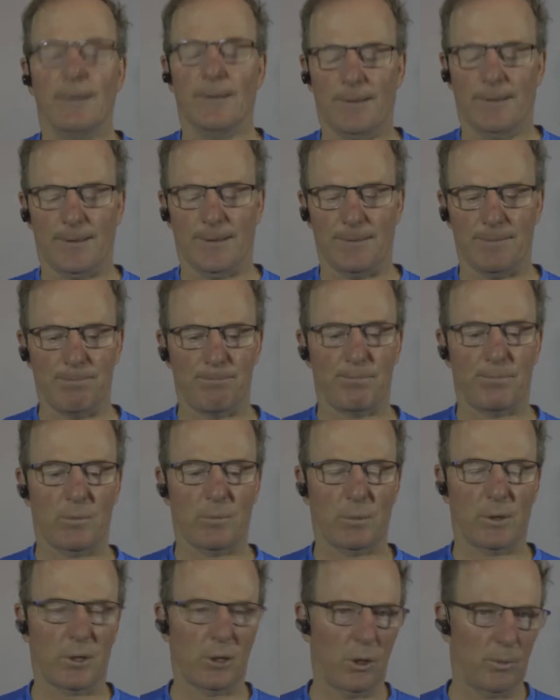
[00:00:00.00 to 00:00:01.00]

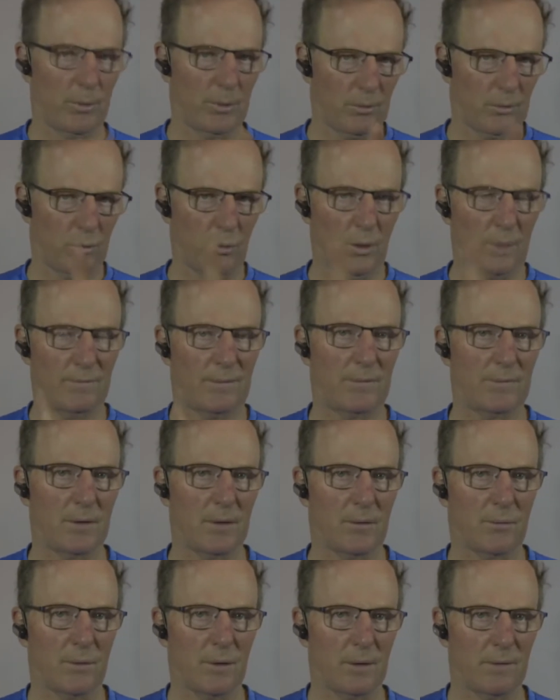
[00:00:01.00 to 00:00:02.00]
We're going to open with
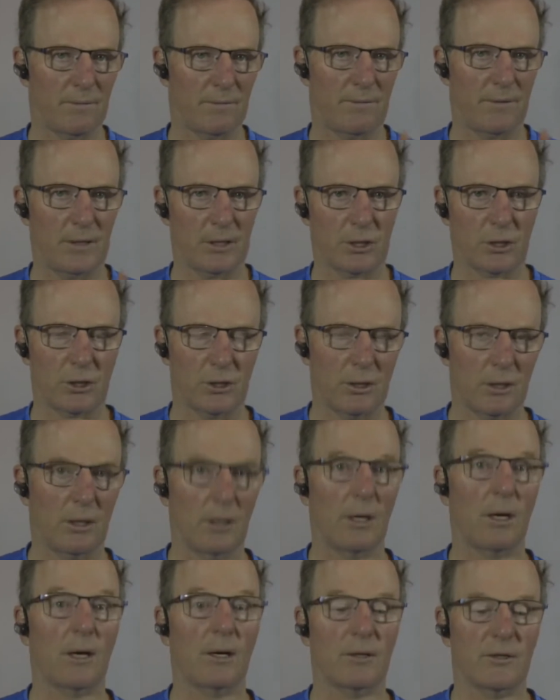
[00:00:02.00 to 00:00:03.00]
153, the fish and the
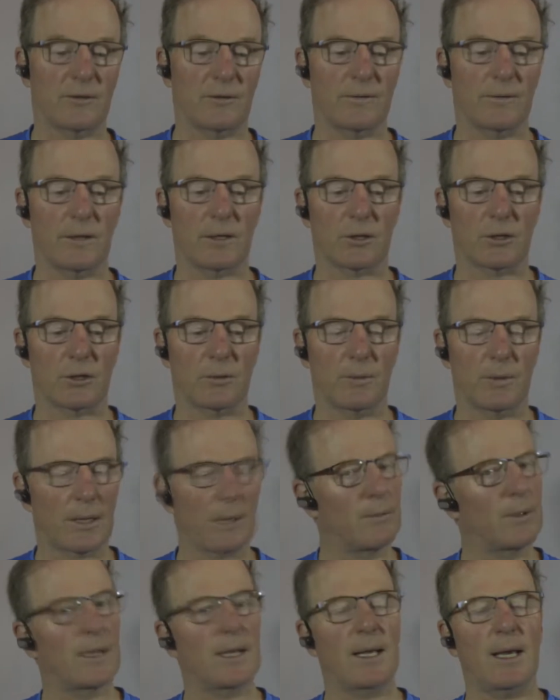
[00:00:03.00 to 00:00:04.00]
large fish. But
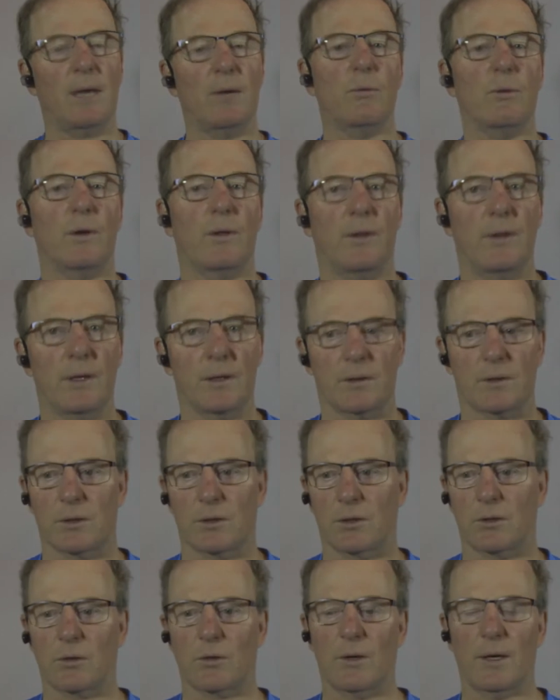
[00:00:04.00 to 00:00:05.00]
I want to end with this, a
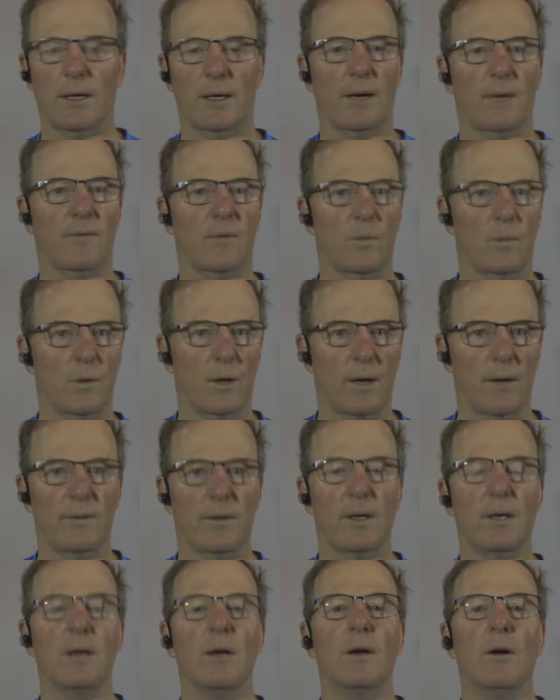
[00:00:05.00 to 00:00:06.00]
story I got from
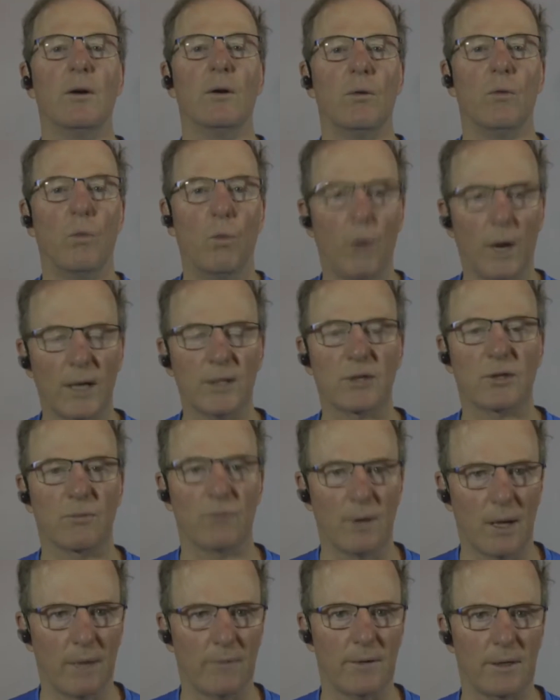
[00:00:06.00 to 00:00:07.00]
Ravi. Watch
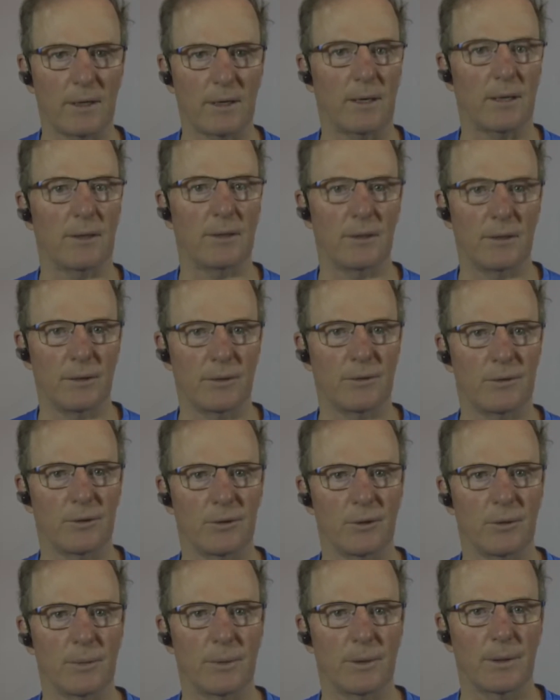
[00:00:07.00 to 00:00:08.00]
Ravi on
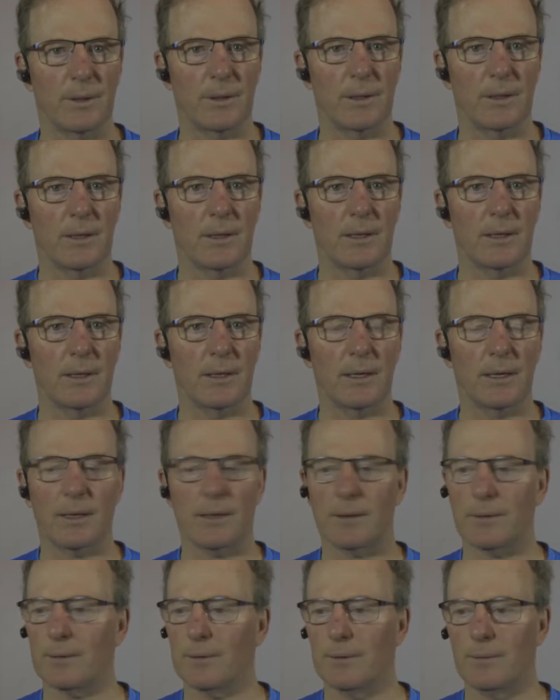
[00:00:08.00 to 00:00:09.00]
YouTube.
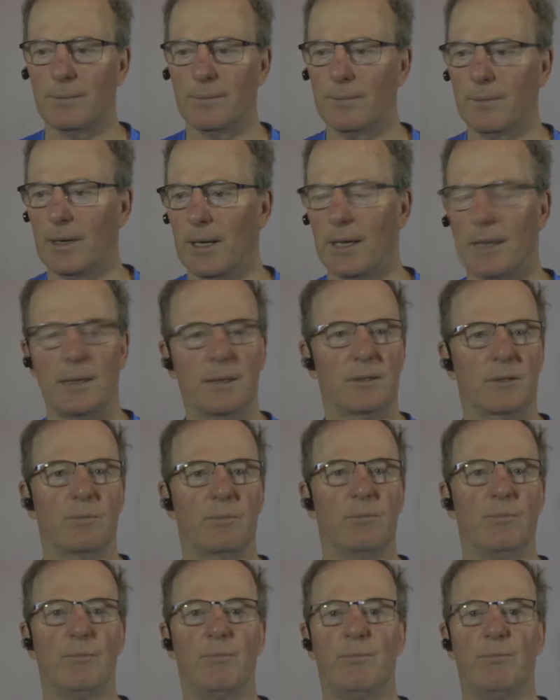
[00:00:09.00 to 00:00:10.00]
And man, it's
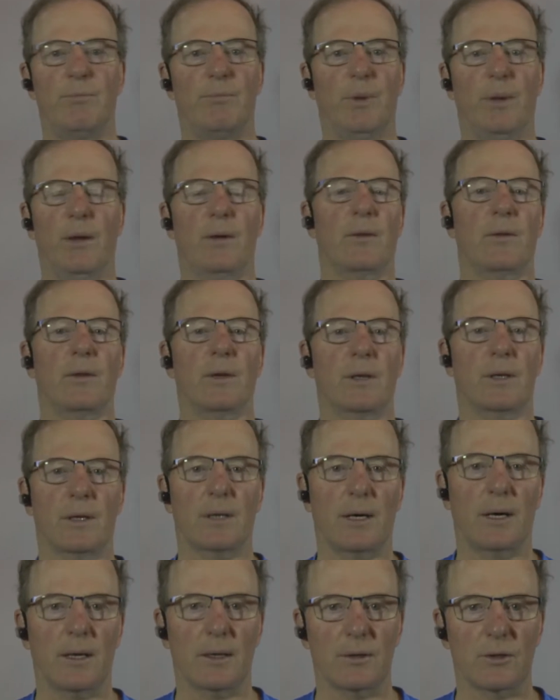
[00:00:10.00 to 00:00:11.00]
better than a
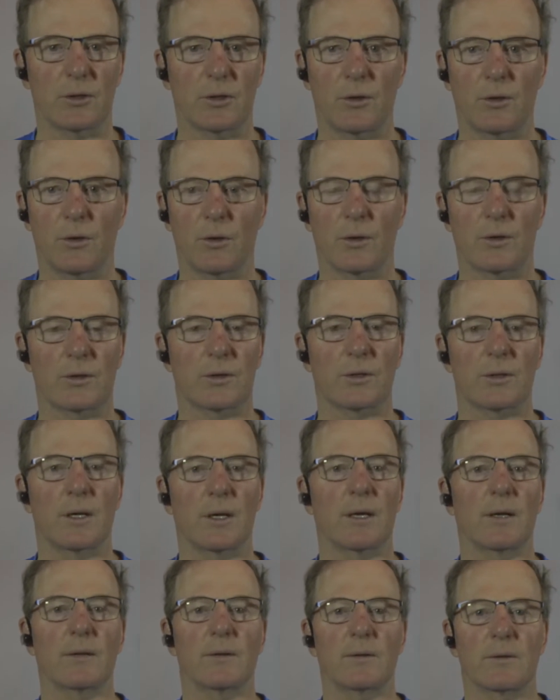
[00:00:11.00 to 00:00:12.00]
college course,
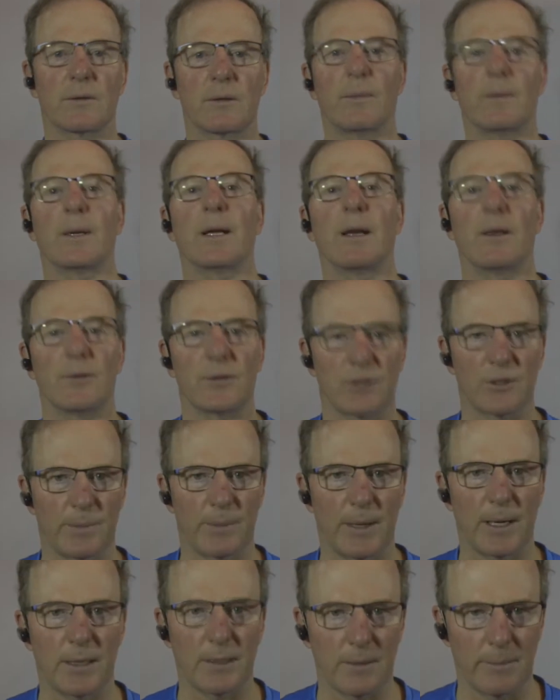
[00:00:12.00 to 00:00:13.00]
and somebody else is
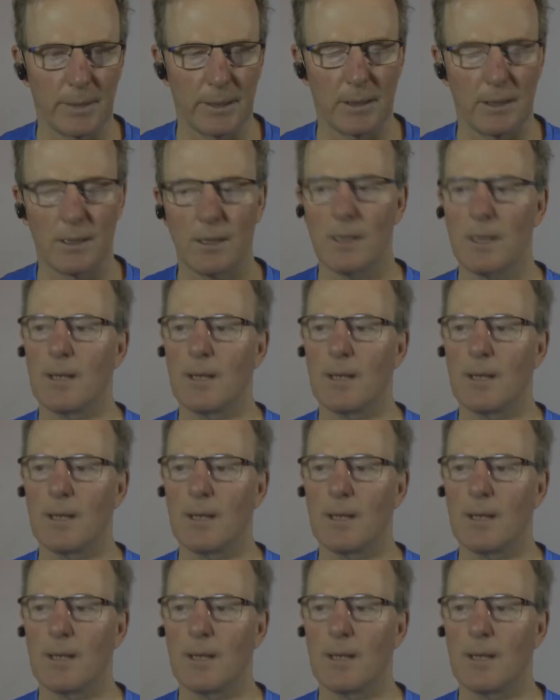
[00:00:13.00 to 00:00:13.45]
paying the bill.